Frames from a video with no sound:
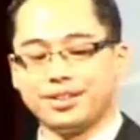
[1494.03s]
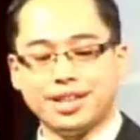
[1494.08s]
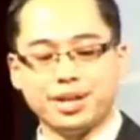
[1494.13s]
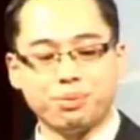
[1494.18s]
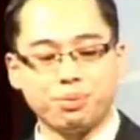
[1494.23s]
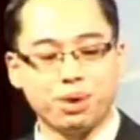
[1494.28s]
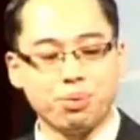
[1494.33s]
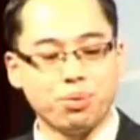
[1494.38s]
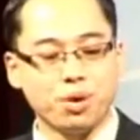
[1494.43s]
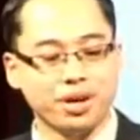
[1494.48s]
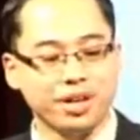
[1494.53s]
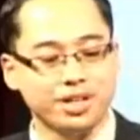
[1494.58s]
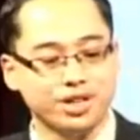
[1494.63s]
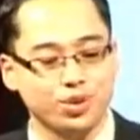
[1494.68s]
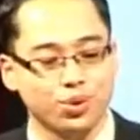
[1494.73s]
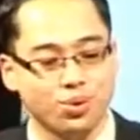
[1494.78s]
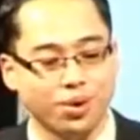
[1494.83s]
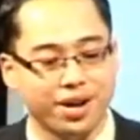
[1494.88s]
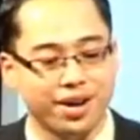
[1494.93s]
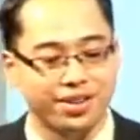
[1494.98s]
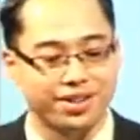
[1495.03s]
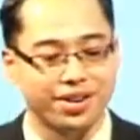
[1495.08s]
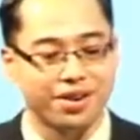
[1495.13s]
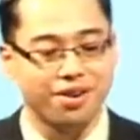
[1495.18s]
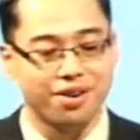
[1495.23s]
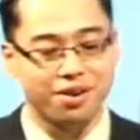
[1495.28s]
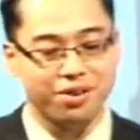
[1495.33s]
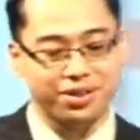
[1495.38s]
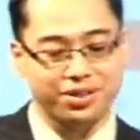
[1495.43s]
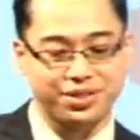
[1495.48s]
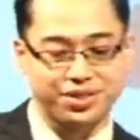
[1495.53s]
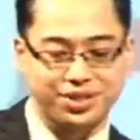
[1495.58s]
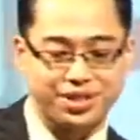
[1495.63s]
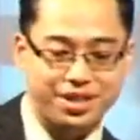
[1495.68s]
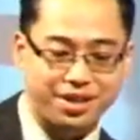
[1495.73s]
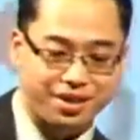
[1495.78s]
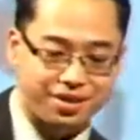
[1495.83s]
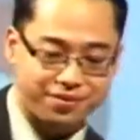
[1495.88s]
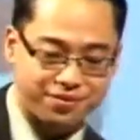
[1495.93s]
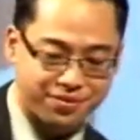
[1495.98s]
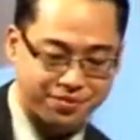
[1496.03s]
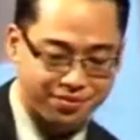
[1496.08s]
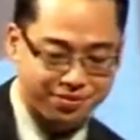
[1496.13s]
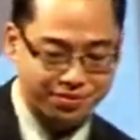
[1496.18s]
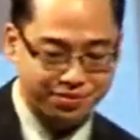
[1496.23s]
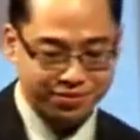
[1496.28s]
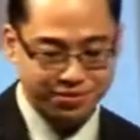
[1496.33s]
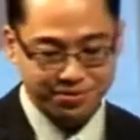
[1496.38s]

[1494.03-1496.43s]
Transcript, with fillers: Then we want to try the hard stuff.